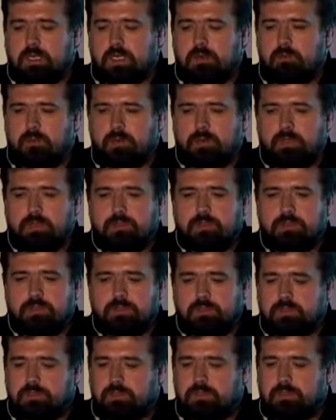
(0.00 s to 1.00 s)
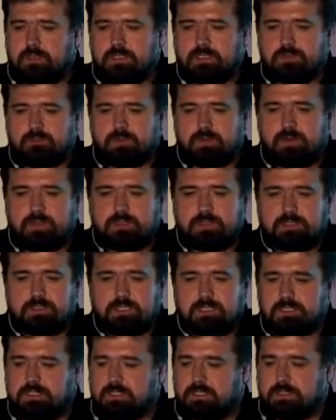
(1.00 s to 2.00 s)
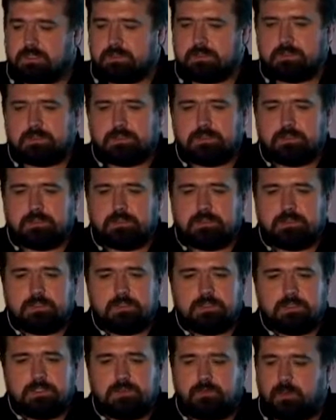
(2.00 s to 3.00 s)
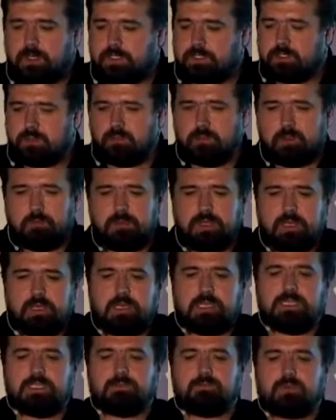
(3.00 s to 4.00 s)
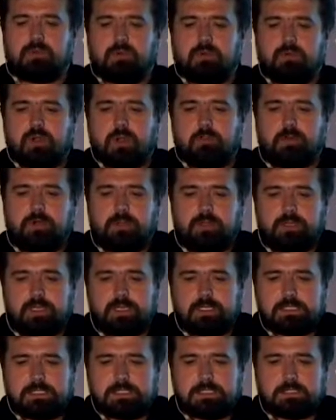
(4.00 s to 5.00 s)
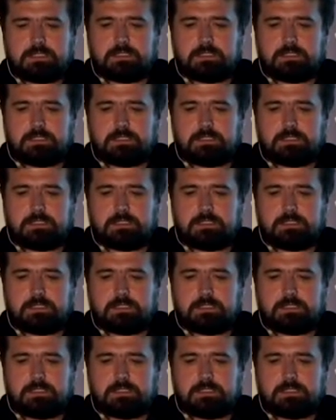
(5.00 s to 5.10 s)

Avoid these parentheses, otherwise you will be a Lisp programmer in the end.